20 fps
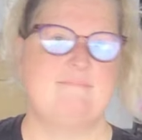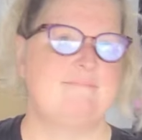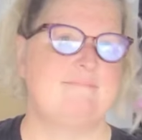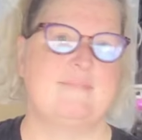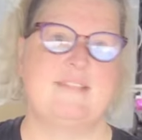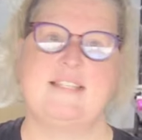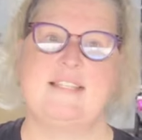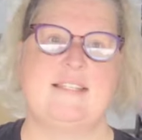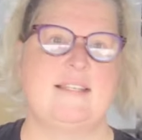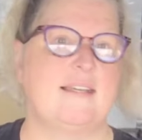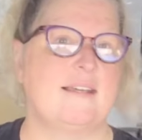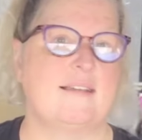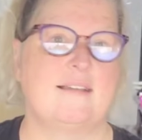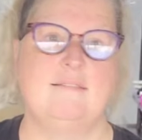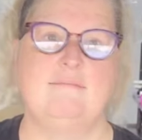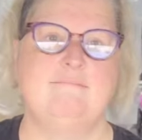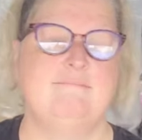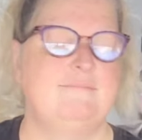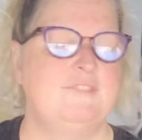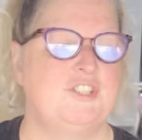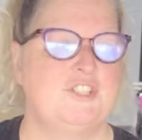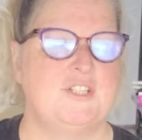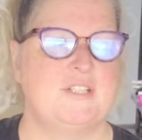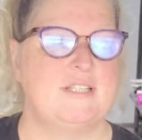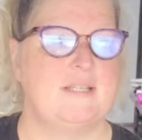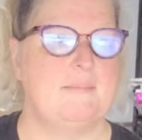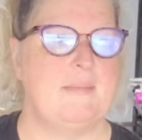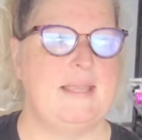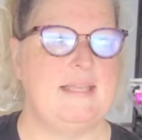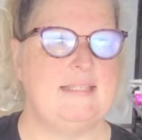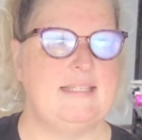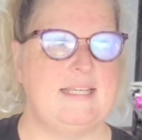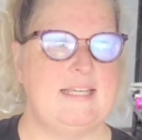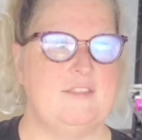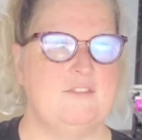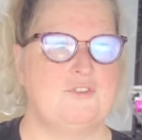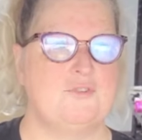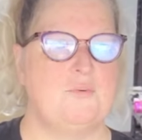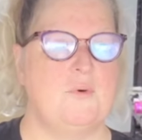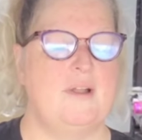sick. They're just amazing.
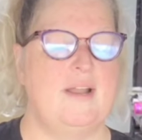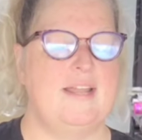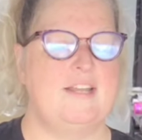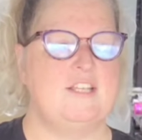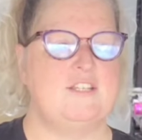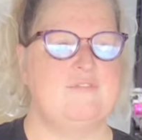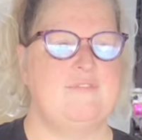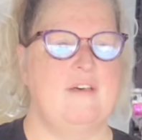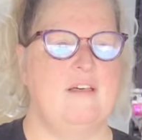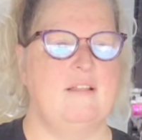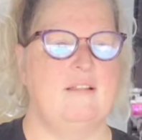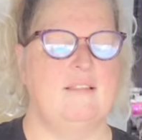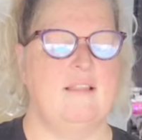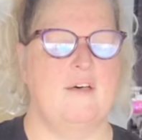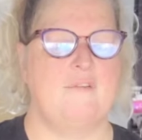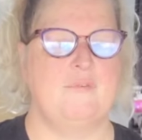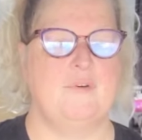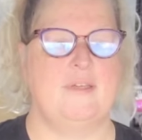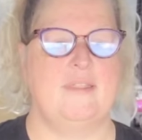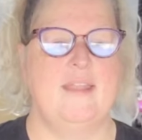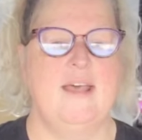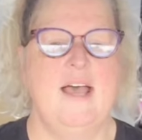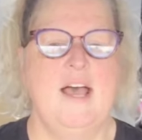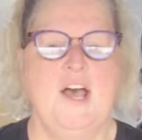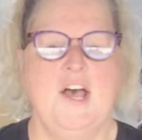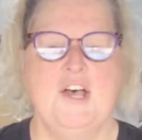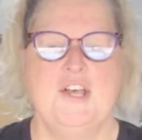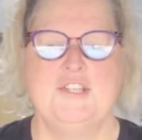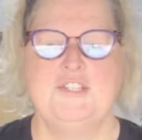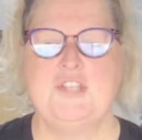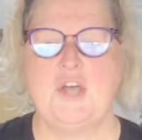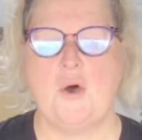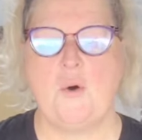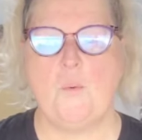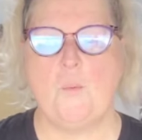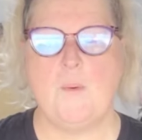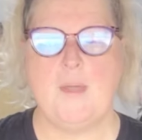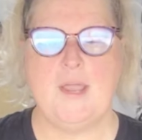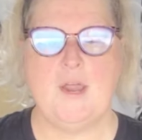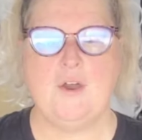And there's one I just fell in love with. So
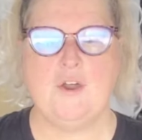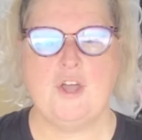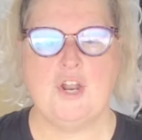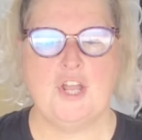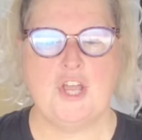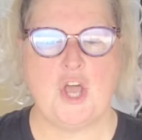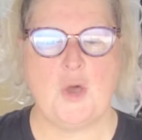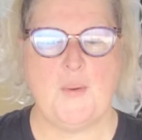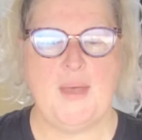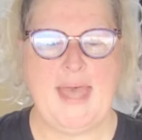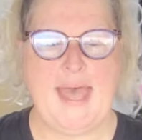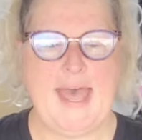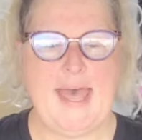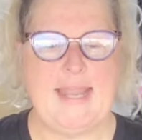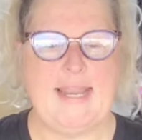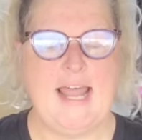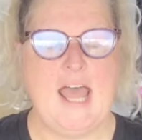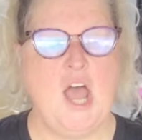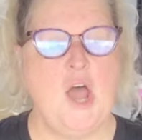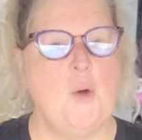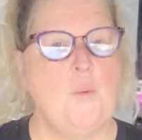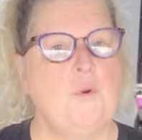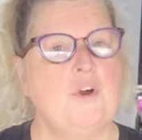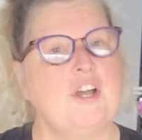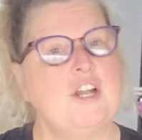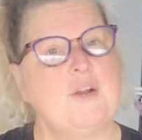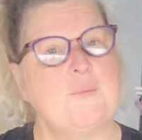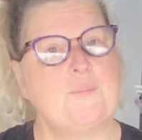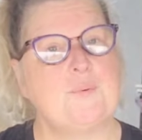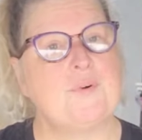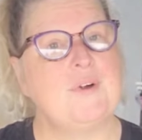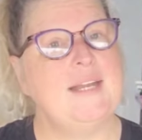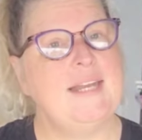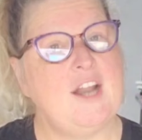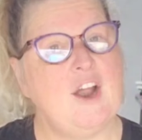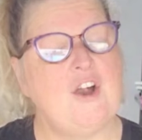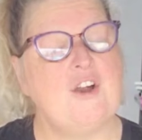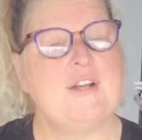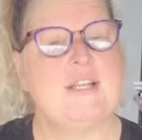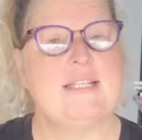we are going to go ahead. We're going to print
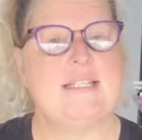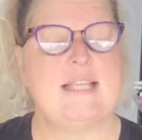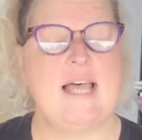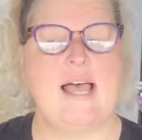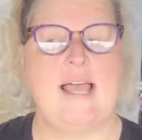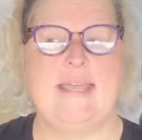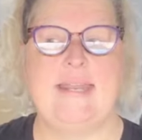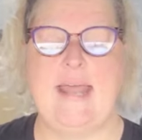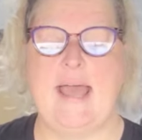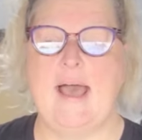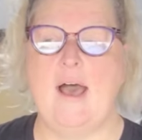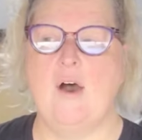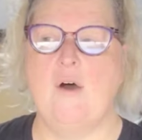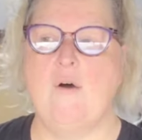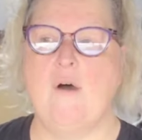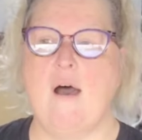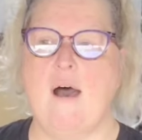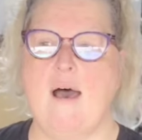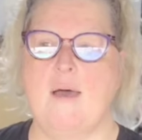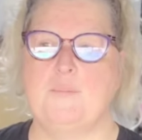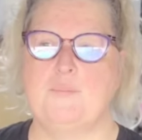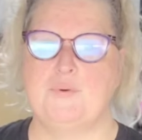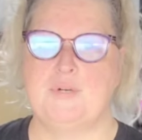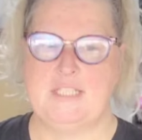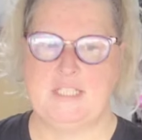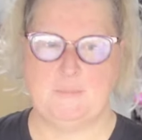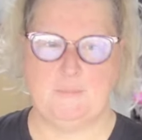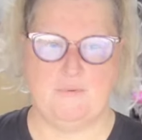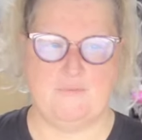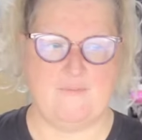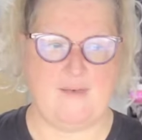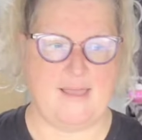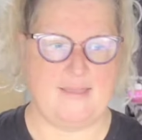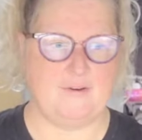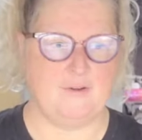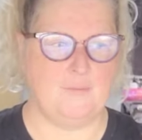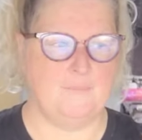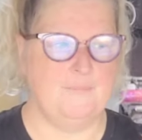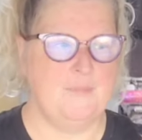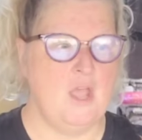our design out on printable
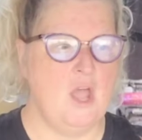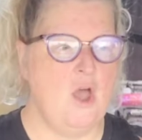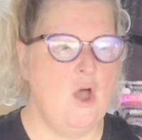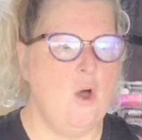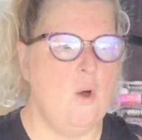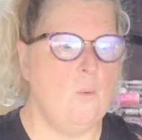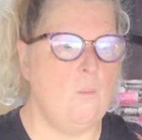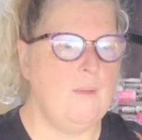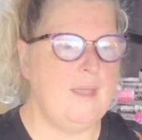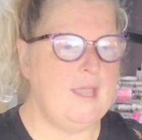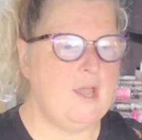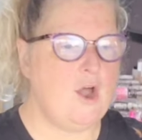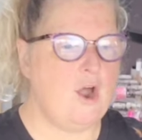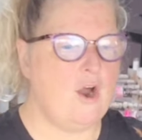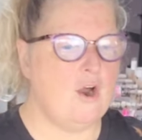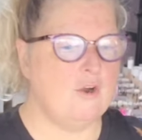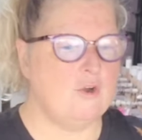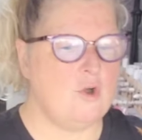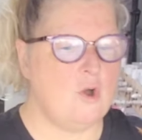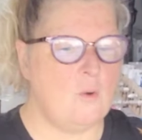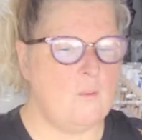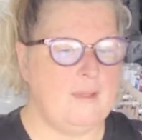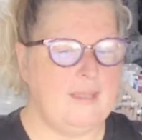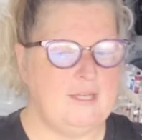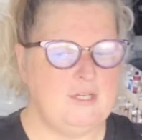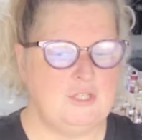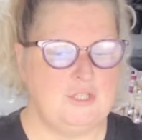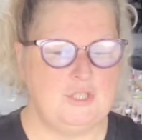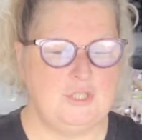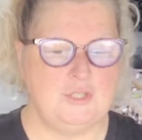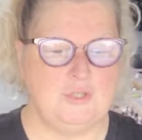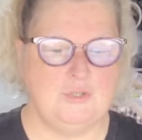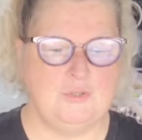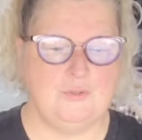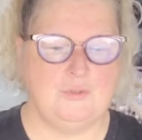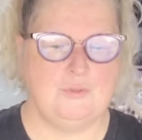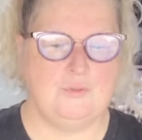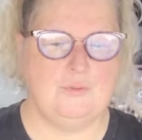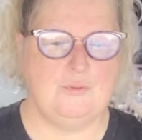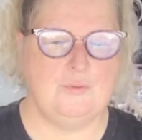vinyl. We are going
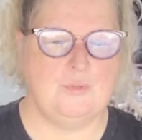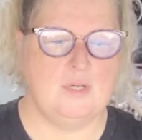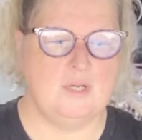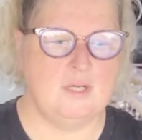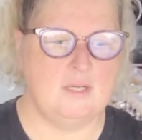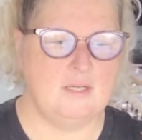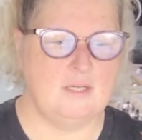to